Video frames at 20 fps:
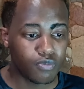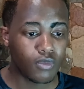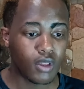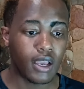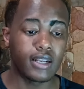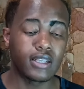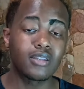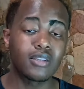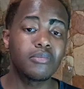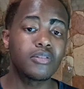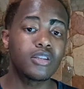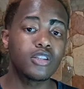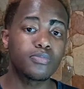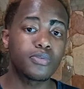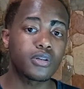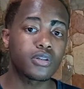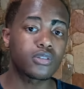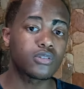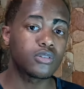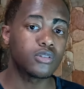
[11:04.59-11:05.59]
And some of these
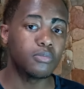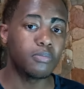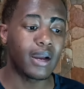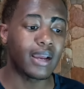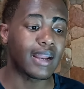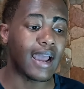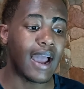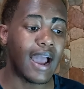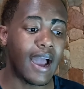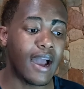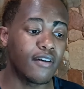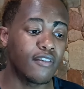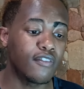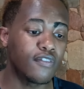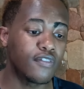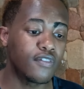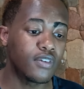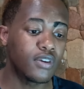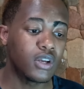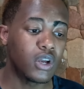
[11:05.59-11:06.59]
perks, you might have
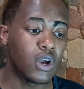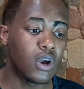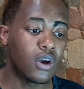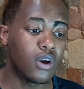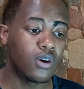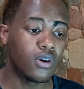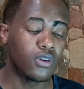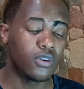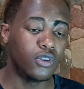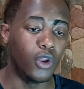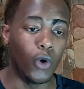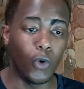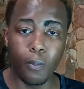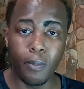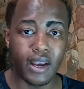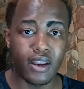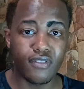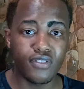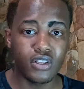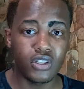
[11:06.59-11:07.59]
no
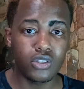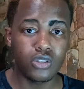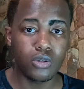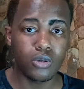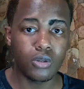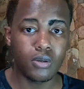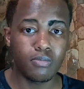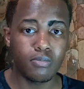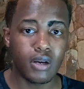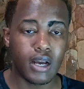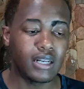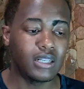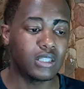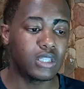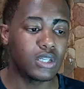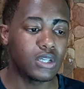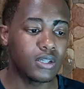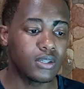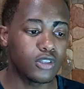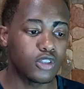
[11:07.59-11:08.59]
benefits to them
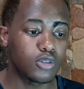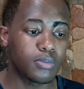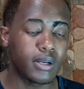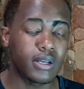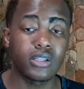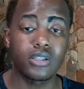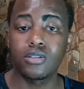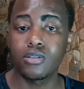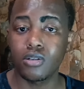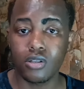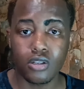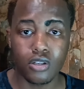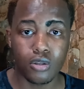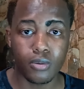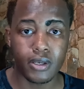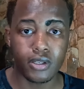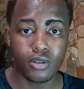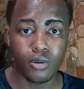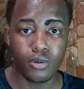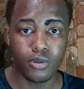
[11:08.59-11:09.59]
until you spend a certain
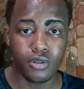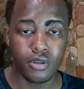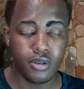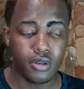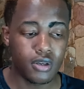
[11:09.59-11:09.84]
threshold.